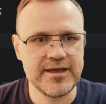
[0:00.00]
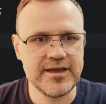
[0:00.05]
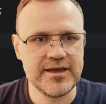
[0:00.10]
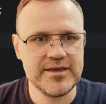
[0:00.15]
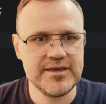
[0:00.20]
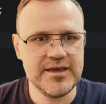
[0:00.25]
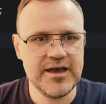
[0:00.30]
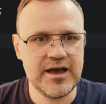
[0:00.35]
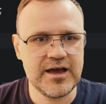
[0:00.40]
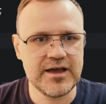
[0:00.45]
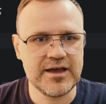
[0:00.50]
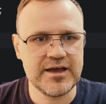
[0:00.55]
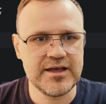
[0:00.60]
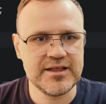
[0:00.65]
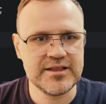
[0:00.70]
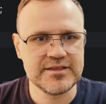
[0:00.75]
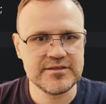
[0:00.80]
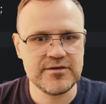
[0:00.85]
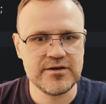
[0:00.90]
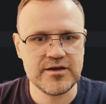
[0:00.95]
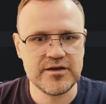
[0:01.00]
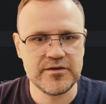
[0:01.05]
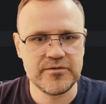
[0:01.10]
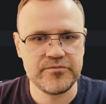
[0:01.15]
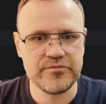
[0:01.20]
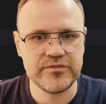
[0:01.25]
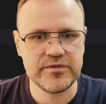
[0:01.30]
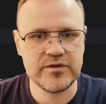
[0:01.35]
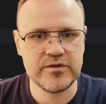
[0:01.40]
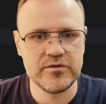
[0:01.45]
Yeah, and
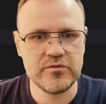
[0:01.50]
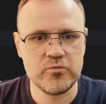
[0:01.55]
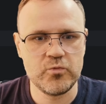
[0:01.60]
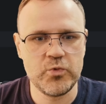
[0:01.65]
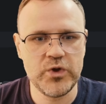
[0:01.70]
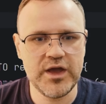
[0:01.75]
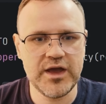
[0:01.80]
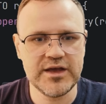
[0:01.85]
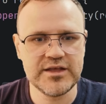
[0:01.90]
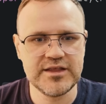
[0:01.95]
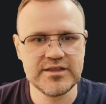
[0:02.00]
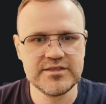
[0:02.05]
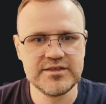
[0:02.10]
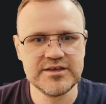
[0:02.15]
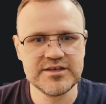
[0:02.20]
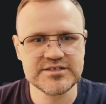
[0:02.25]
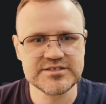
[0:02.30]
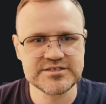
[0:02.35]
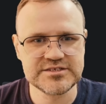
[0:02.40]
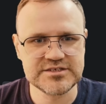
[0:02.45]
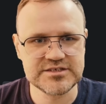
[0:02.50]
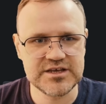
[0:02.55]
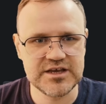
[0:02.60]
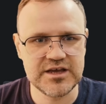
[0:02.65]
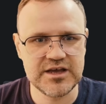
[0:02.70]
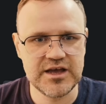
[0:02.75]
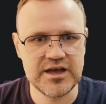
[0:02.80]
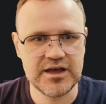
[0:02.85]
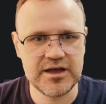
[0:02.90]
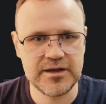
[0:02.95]
we added this
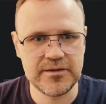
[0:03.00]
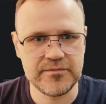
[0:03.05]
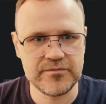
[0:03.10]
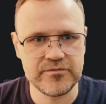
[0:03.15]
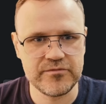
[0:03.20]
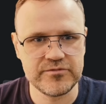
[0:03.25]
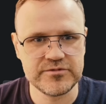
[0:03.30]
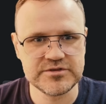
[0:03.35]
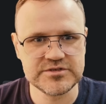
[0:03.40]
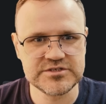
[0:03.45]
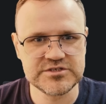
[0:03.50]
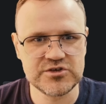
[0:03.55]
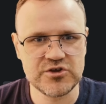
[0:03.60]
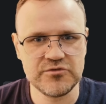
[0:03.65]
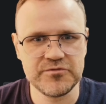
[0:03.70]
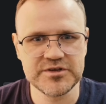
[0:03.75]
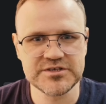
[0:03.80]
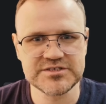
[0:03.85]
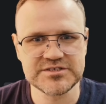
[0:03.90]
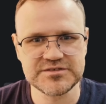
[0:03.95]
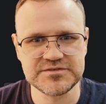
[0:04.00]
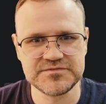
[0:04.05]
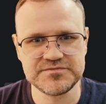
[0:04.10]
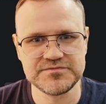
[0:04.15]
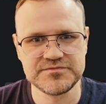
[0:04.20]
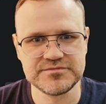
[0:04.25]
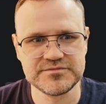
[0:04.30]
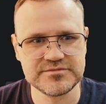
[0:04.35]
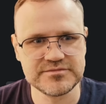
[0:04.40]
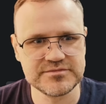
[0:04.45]
service,
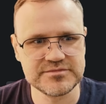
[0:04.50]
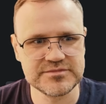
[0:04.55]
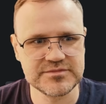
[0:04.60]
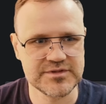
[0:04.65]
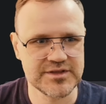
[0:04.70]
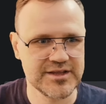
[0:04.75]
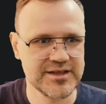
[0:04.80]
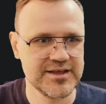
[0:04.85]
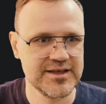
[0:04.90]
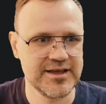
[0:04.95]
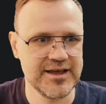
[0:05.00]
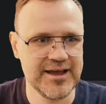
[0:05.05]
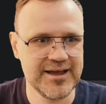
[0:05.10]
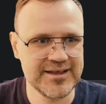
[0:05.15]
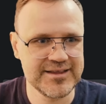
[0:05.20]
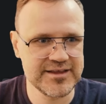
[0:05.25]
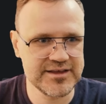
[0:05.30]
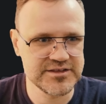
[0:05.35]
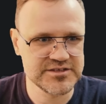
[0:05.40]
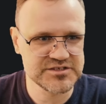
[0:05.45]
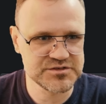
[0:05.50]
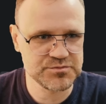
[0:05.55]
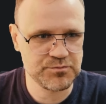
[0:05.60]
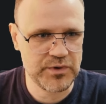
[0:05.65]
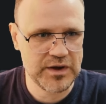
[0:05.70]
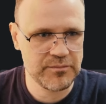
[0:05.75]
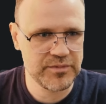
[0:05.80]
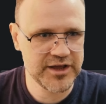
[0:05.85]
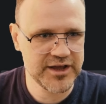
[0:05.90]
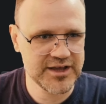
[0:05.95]
and it's
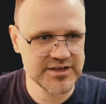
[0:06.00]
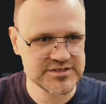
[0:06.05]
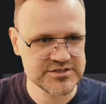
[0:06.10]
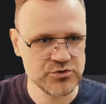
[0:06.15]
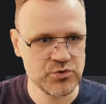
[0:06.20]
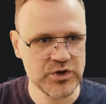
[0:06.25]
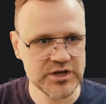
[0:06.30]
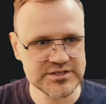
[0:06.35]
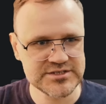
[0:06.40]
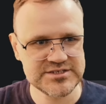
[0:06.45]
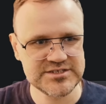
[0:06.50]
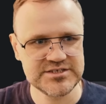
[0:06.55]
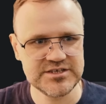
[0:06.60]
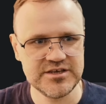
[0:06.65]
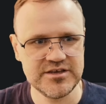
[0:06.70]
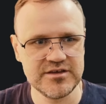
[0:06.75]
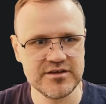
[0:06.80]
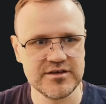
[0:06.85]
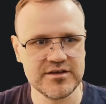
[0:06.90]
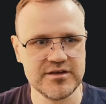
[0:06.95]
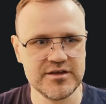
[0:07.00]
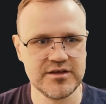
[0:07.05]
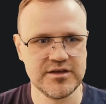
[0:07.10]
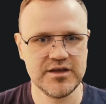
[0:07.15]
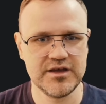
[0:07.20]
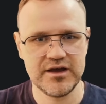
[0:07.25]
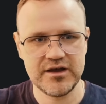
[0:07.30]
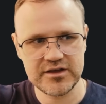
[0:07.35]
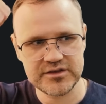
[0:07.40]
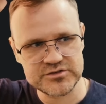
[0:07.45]
public, as you can see.
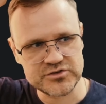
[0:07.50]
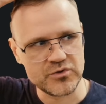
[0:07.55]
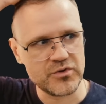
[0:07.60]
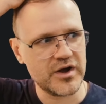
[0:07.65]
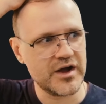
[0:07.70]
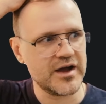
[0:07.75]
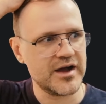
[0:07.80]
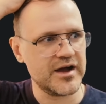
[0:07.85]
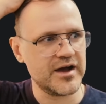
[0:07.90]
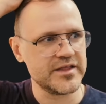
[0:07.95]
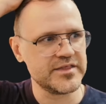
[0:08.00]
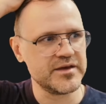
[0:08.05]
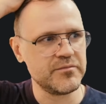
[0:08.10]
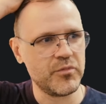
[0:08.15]
so other